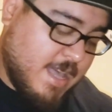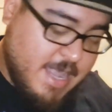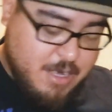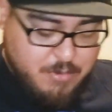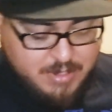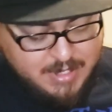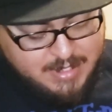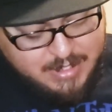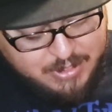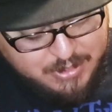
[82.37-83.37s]
I know what
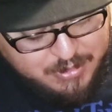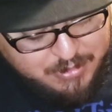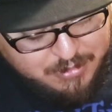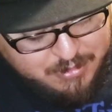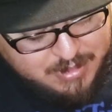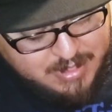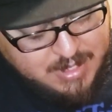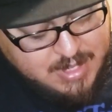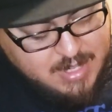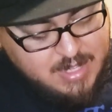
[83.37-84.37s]
this is too.
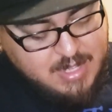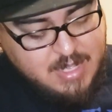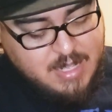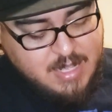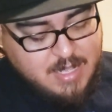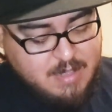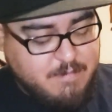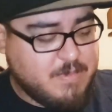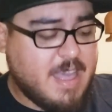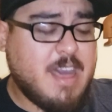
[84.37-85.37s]

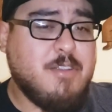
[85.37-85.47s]
I